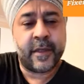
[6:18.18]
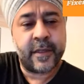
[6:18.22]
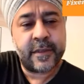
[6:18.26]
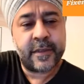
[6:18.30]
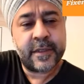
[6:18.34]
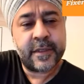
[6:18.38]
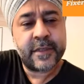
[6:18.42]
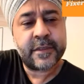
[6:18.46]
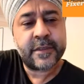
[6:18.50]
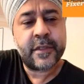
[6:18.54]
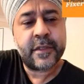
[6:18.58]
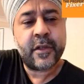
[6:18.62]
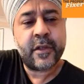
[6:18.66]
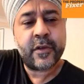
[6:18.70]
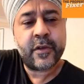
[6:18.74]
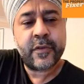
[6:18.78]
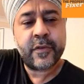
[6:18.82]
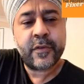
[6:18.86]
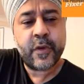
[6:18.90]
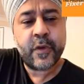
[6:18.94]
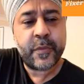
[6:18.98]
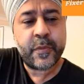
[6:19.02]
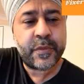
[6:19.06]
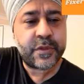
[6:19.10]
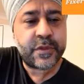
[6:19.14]
there's a lot
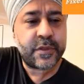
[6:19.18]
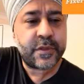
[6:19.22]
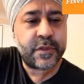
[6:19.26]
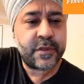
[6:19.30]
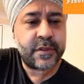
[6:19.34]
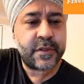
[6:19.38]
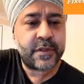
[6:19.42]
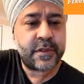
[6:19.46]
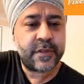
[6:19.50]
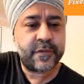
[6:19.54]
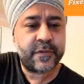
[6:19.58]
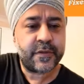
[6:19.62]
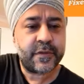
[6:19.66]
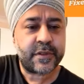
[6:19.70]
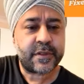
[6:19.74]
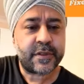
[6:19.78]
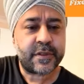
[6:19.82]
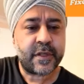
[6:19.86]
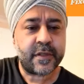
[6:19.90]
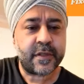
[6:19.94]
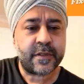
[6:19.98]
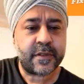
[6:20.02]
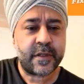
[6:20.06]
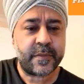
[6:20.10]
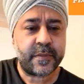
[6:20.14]
of opportunity for
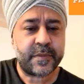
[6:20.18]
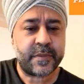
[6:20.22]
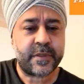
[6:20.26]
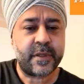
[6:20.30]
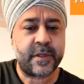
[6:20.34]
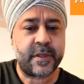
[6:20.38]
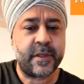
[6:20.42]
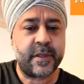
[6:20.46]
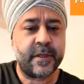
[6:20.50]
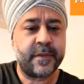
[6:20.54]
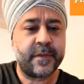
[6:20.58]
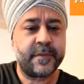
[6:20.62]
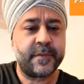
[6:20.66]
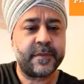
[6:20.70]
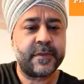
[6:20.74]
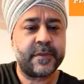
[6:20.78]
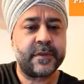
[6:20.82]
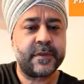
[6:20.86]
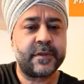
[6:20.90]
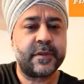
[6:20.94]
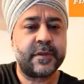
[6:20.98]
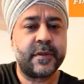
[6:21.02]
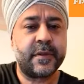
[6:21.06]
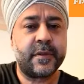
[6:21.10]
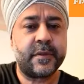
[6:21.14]
startups.
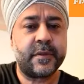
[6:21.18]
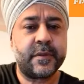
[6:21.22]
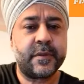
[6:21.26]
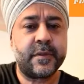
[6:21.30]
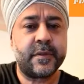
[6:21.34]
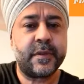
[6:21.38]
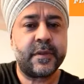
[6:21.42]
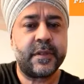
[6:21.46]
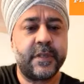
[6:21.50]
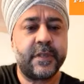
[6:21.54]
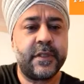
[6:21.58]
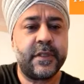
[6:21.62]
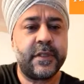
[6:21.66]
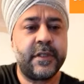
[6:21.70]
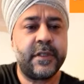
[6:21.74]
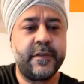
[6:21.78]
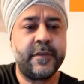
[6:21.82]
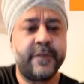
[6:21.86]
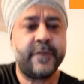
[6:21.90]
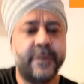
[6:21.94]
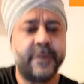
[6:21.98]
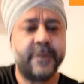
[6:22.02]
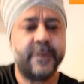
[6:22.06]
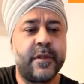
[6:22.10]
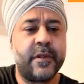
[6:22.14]
So
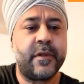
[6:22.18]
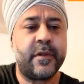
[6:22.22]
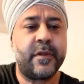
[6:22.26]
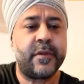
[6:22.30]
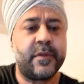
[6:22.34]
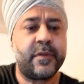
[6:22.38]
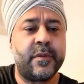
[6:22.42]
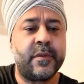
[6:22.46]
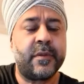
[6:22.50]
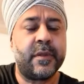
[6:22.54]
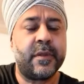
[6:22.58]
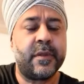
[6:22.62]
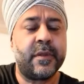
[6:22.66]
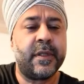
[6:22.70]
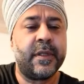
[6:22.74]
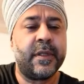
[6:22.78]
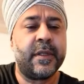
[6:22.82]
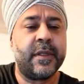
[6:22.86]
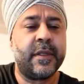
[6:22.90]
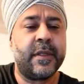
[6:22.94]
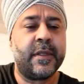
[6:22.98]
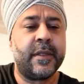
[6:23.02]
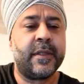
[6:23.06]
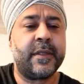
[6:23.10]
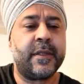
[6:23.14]
even though
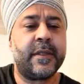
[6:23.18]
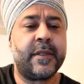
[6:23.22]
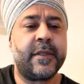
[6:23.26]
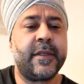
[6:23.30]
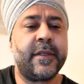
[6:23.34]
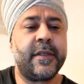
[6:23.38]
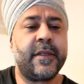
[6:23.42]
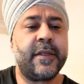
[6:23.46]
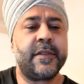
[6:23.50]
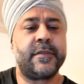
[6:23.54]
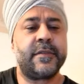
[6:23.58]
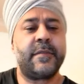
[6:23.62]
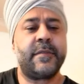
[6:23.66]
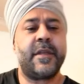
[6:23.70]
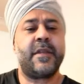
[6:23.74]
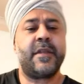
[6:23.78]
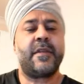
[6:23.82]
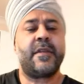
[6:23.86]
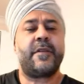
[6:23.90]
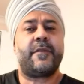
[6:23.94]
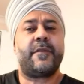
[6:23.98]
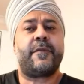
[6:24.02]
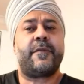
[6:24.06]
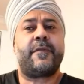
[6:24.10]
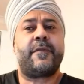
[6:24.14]
things
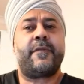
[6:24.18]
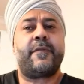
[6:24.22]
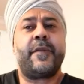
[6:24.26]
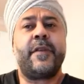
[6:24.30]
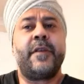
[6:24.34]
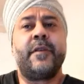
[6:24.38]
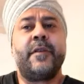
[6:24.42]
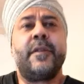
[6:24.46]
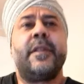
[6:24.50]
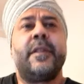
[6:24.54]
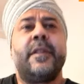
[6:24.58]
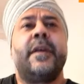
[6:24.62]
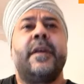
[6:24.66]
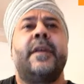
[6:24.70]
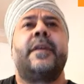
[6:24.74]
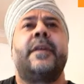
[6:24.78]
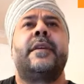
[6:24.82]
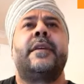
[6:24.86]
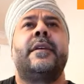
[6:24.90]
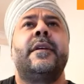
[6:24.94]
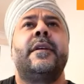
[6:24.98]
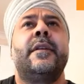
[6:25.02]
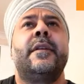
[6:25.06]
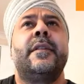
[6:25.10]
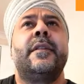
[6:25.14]
may feel
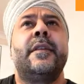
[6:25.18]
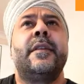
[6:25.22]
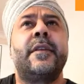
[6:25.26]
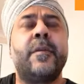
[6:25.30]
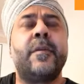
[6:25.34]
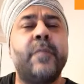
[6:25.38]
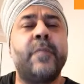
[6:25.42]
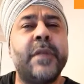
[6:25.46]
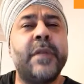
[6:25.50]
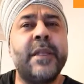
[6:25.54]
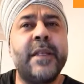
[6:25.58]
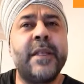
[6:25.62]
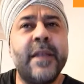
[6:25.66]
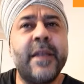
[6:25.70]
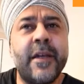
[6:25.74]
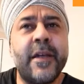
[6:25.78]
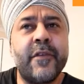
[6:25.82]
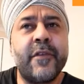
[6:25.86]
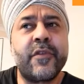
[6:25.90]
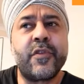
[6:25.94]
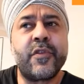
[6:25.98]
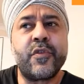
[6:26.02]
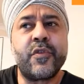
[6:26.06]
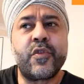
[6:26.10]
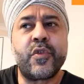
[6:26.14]
like they're completely out
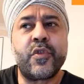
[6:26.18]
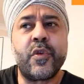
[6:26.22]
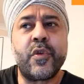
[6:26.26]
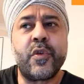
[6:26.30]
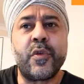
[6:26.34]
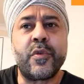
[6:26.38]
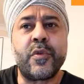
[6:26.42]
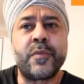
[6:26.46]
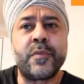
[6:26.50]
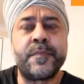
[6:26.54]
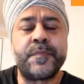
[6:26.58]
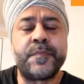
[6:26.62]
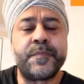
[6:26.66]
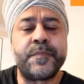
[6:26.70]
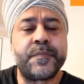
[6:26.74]
of control,